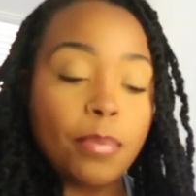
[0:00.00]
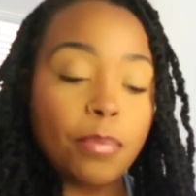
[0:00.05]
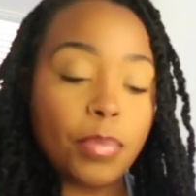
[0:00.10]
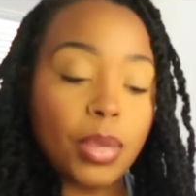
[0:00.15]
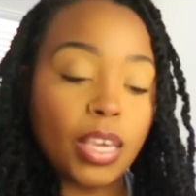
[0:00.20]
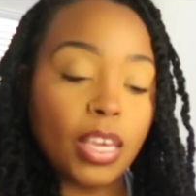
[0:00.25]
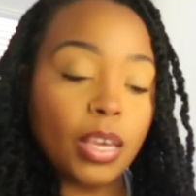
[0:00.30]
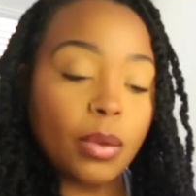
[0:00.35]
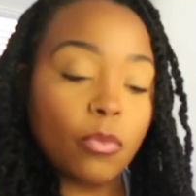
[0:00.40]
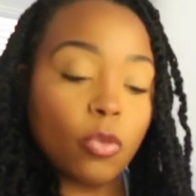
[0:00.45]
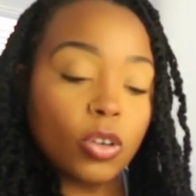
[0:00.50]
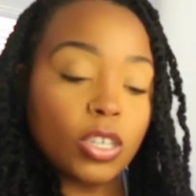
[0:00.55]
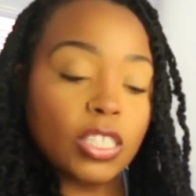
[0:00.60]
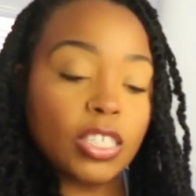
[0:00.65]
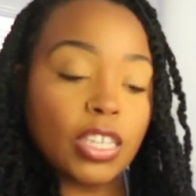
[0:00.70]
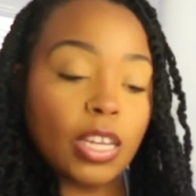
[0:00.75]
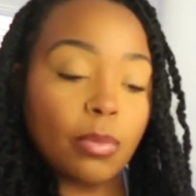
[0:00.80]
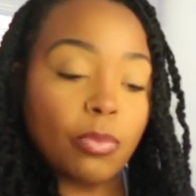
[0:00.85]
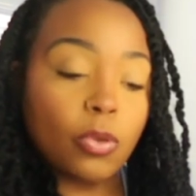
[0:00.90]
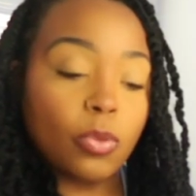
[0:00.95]
being more
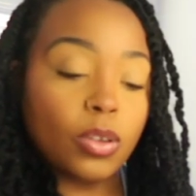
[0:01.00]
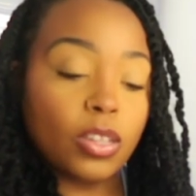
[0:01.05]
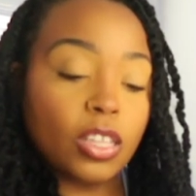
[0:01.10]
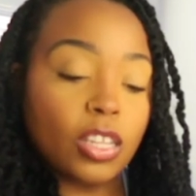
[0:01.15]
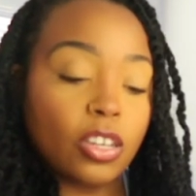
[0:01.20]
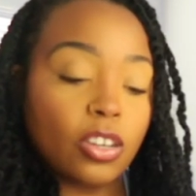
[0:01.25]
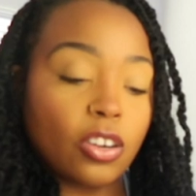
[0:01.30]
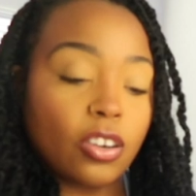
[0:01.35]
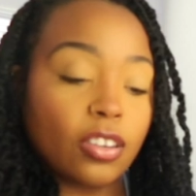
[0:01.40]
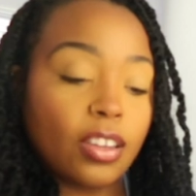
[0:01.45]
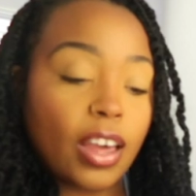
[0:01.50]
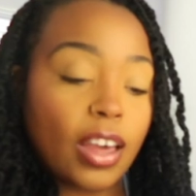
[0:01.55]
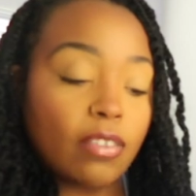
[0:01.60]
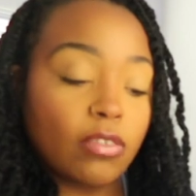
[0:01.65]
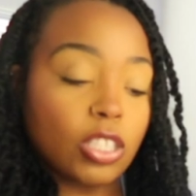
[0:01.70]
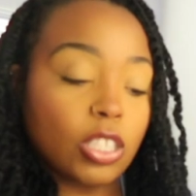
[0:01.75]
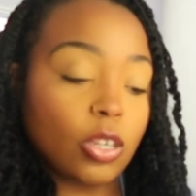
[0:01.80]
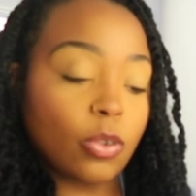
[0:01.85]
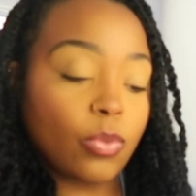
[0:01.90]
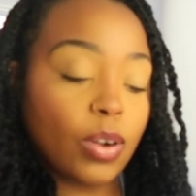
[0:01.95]
stable within your
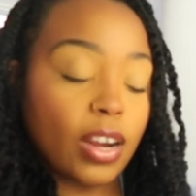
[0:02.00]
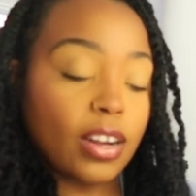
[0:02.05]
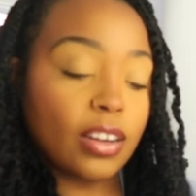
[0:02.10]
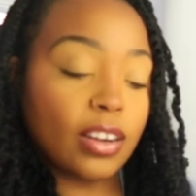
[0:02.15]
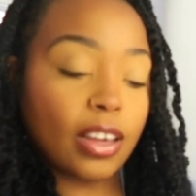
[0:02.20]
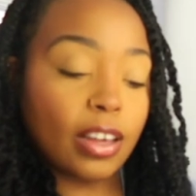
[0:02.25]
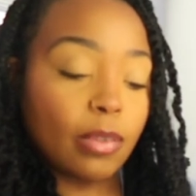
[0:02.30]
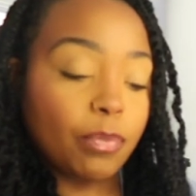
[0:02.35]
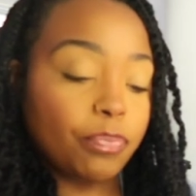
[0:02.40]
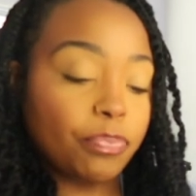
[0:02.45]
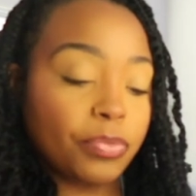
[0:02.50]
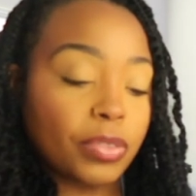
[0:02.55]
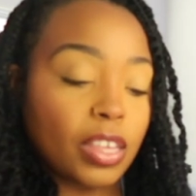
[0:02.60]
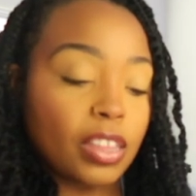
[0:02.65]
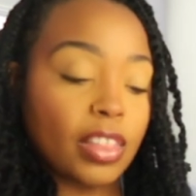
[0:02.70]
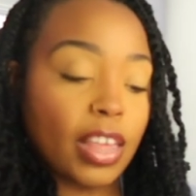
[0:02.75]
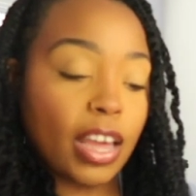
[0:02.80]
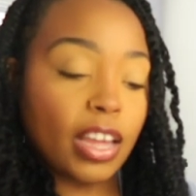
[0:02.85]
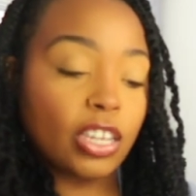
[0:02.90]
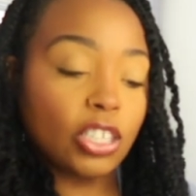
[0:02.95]
lifestyle right now
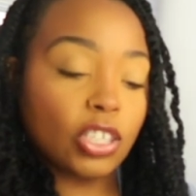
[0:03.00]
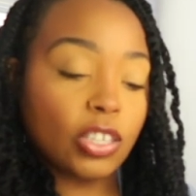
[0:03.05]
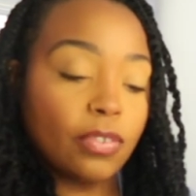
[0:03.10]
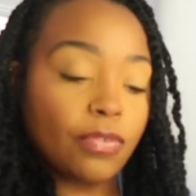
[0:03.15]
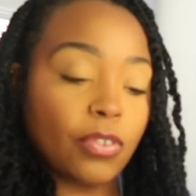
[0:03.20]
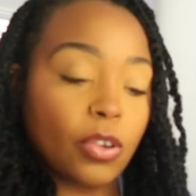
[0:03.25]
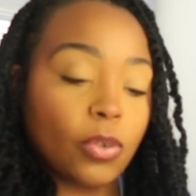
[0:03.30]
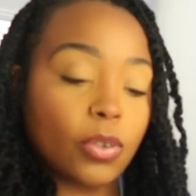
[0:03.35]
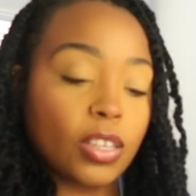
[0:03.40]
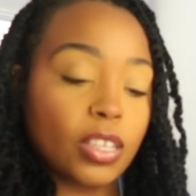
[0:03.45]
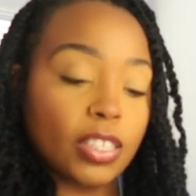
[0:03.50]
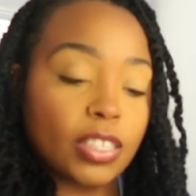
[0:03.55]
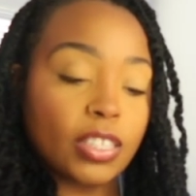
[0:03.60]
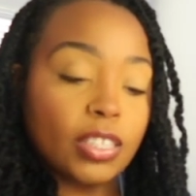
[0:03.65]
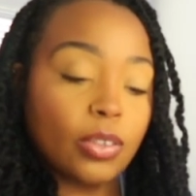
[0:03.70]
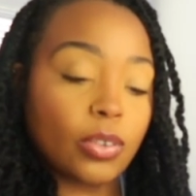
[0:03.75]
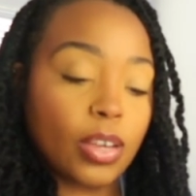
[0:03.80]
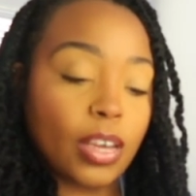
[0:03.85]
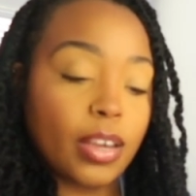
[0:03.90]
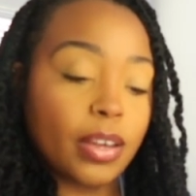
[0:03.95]
that is your focus
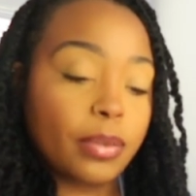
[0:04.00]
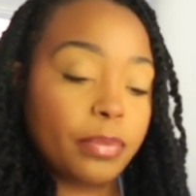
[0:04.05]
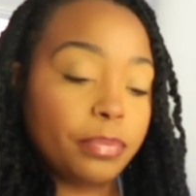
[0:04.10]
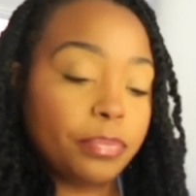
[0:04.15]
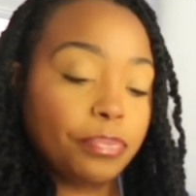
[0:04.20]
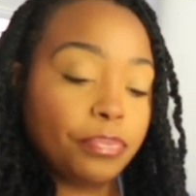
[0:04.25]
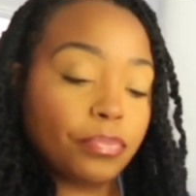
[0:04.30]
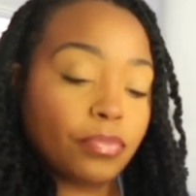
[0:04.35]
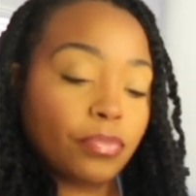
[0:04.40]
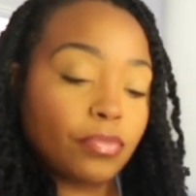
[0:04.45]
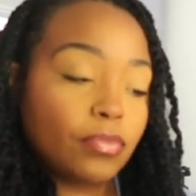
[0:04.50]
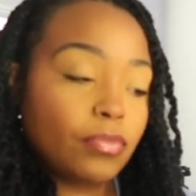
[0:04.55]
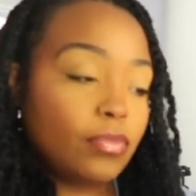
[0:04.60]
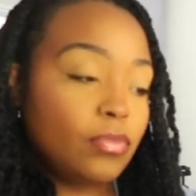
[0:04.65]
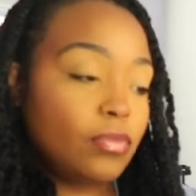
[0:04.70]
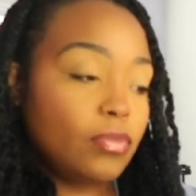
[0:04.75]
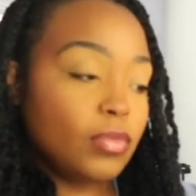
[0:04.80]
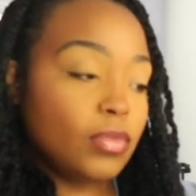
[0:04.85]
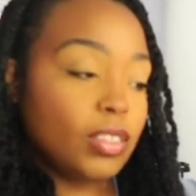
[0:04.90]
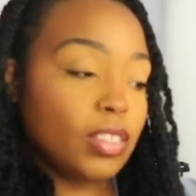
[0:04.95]
okay
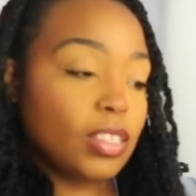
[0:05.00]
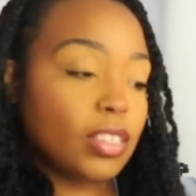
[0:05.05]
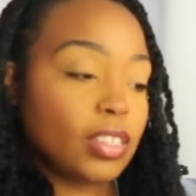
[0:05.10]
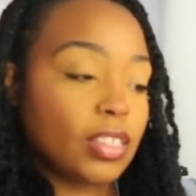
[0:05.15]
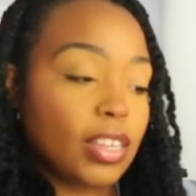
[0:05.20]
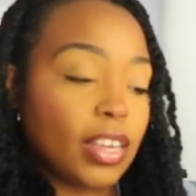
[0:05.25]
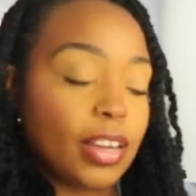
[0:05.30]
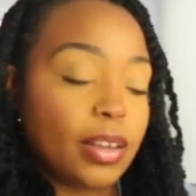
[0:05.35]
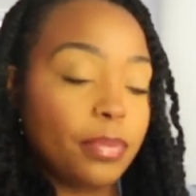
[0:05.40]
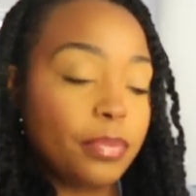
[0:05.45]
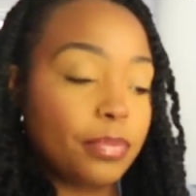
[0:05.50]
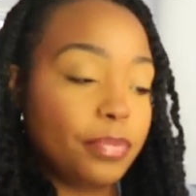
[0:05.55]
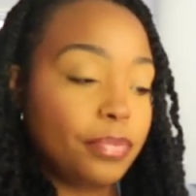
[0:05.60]
yeah